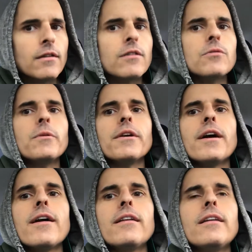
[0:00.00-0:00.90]
it's weird
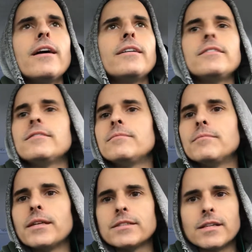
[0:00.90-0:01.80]
how that lighting
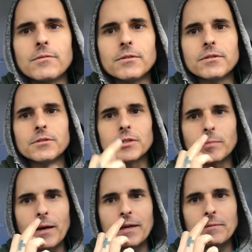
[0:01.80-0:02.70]
makes that one little
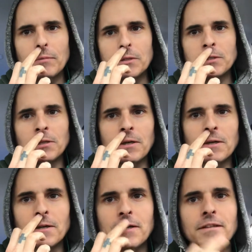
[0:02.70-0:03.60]
spot much
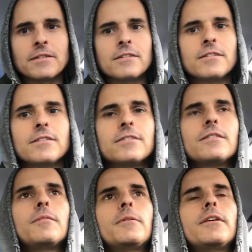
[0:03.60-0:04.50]
darker.
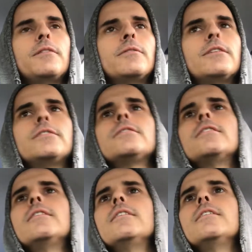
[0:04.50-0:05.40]
But anyways,
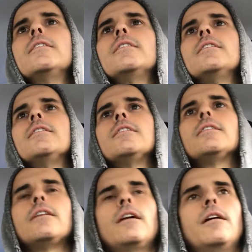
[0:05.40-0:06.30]

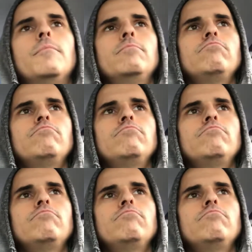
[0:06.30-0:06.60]
let